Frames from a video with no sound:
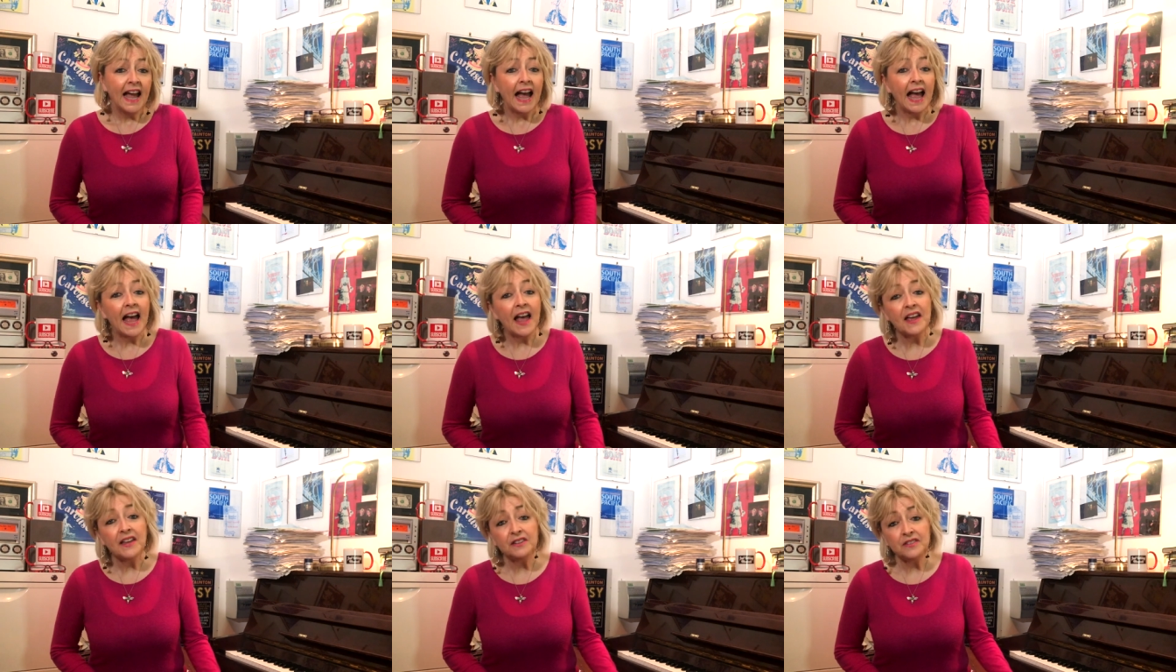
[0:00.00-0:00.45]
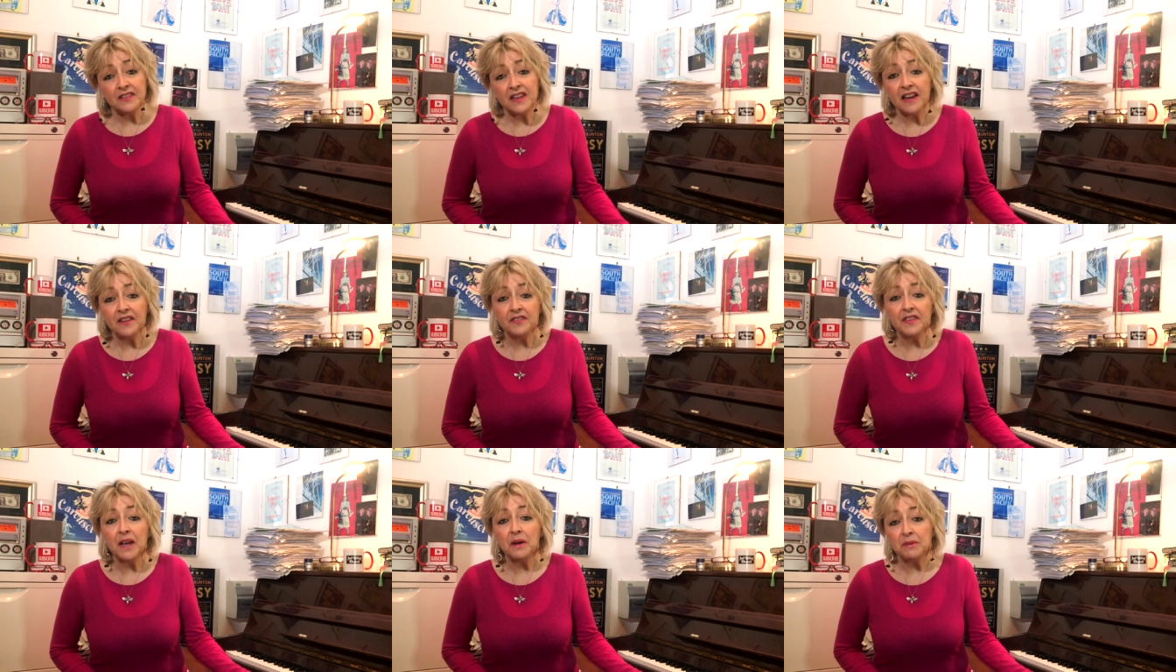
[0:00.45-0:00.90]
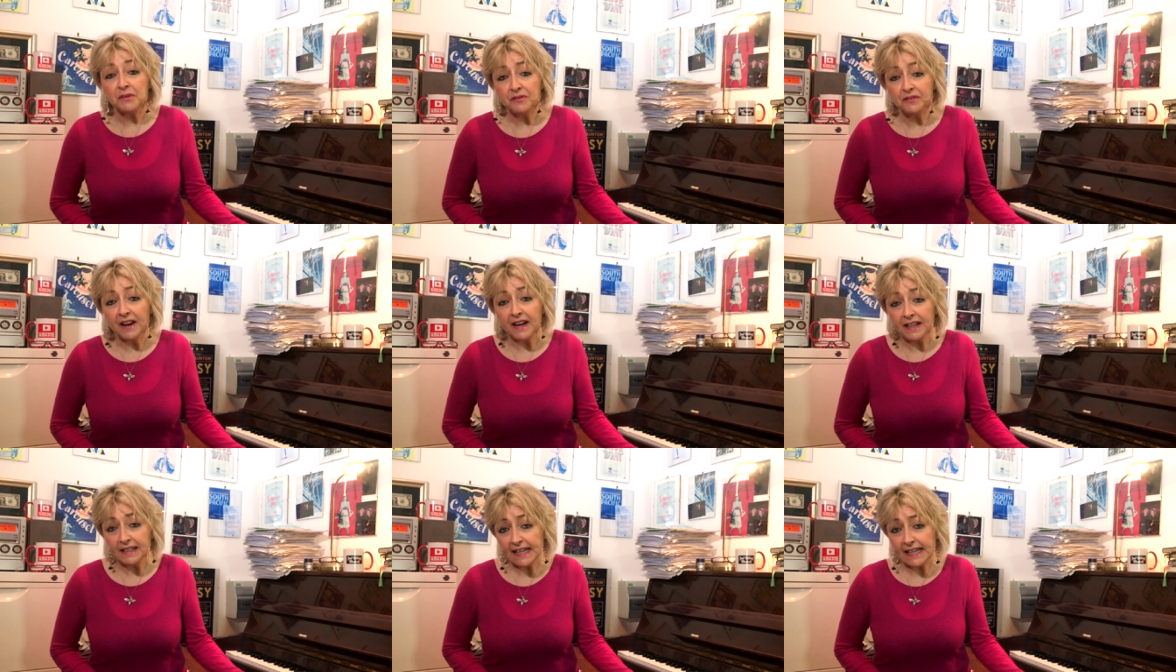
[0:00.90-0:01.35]
And then there was
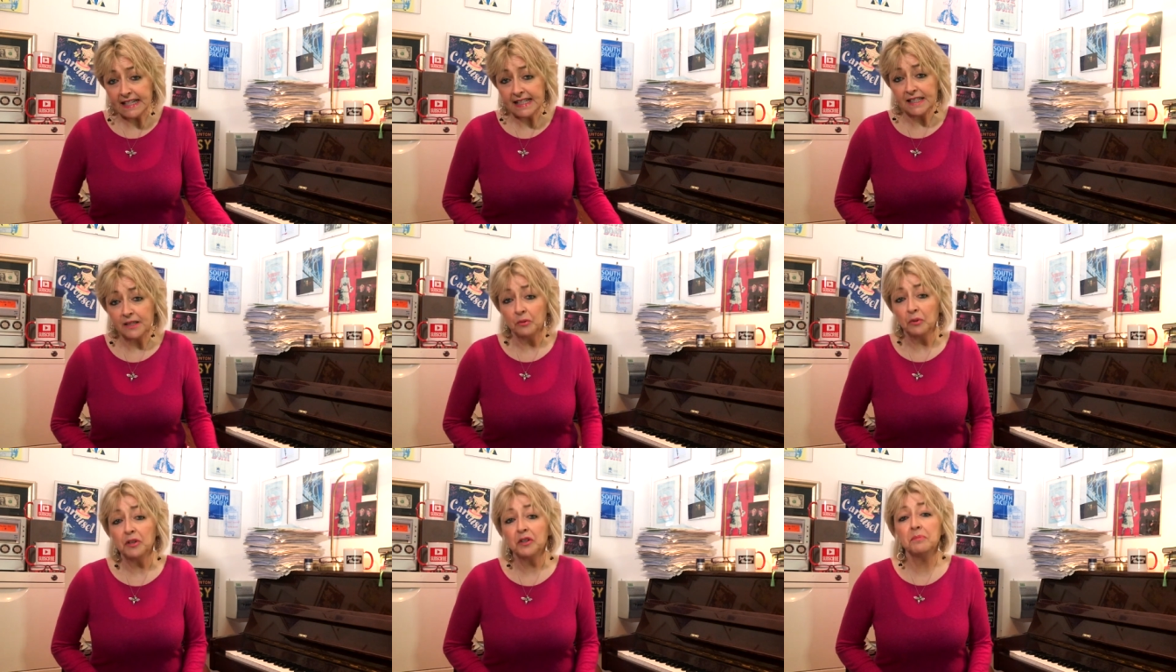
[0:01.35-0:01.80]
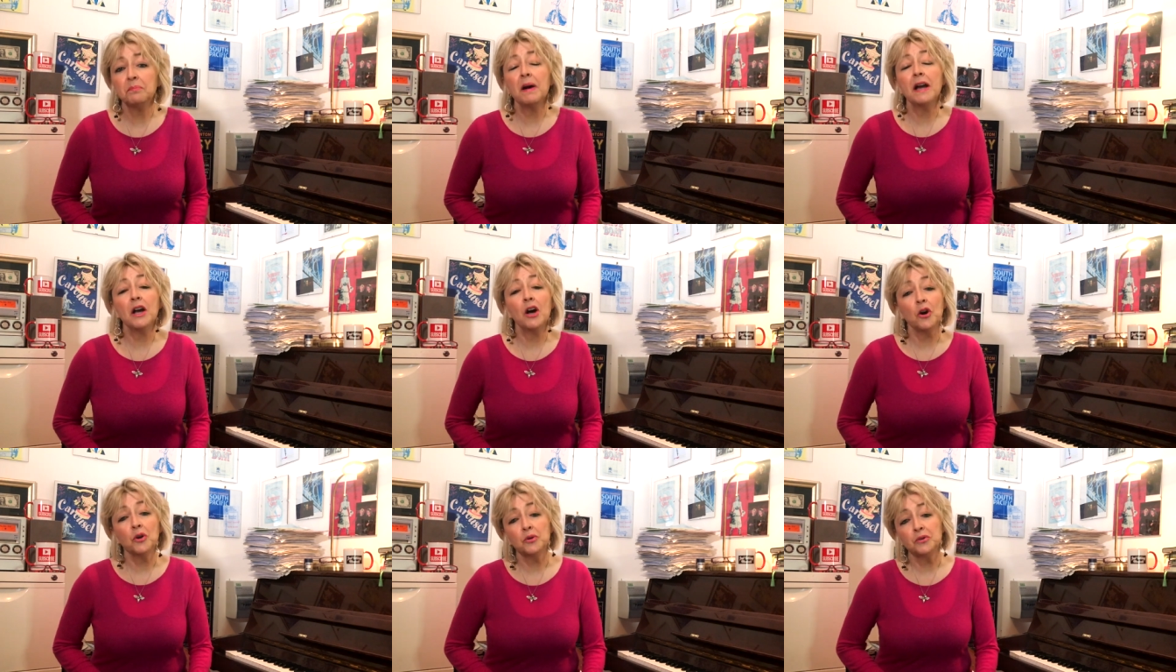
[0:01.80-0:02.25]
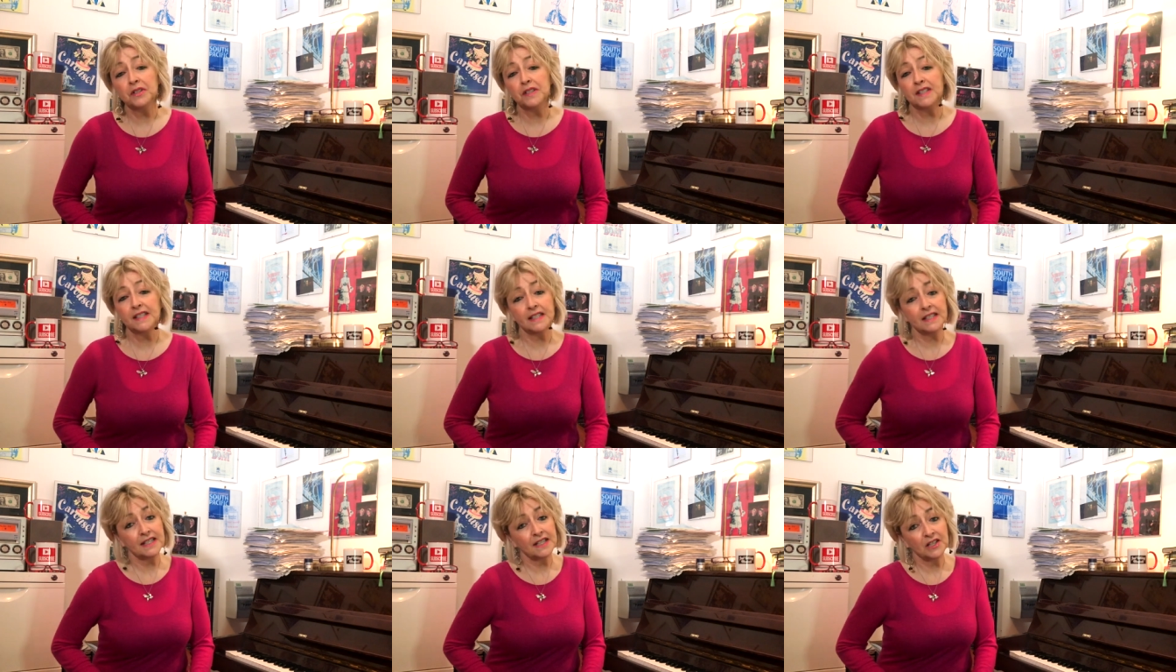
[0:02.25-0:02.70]
Frank Loesser, one of my
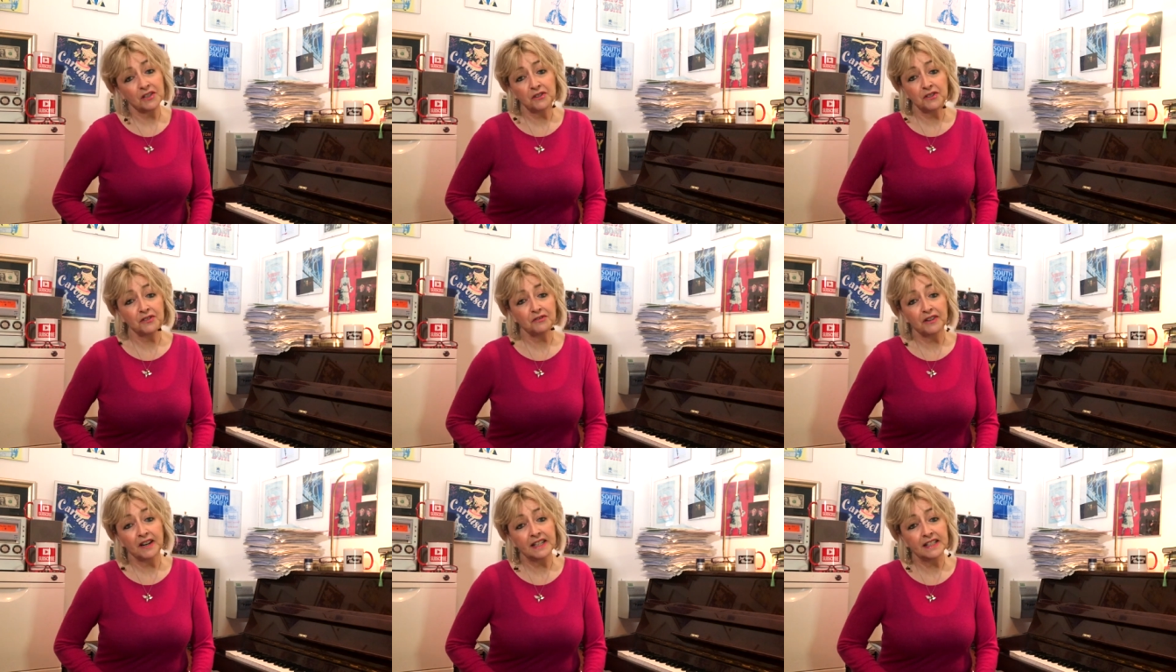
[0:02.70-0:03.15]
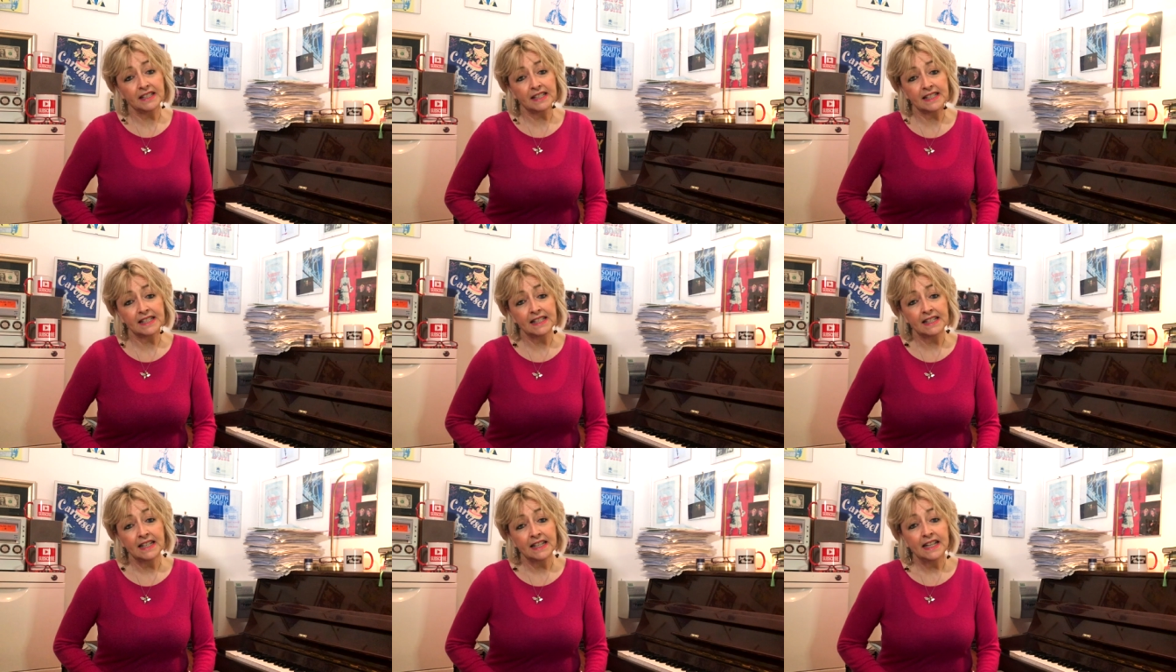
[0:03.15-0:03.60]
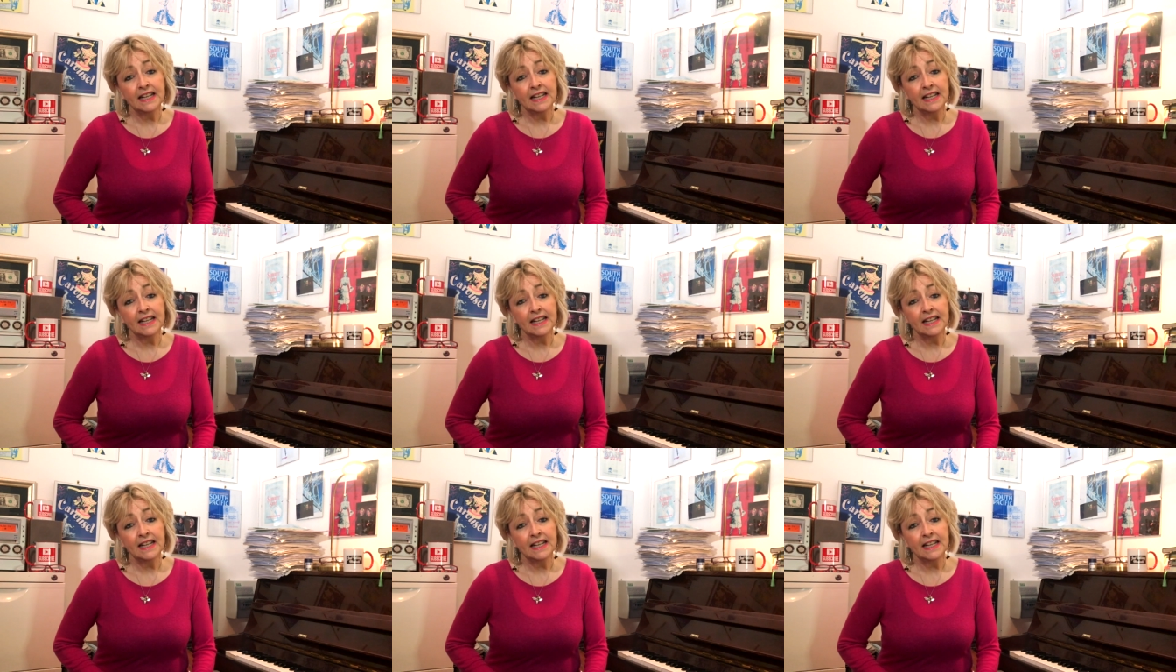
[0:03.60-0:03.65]
oldest and dearest friends.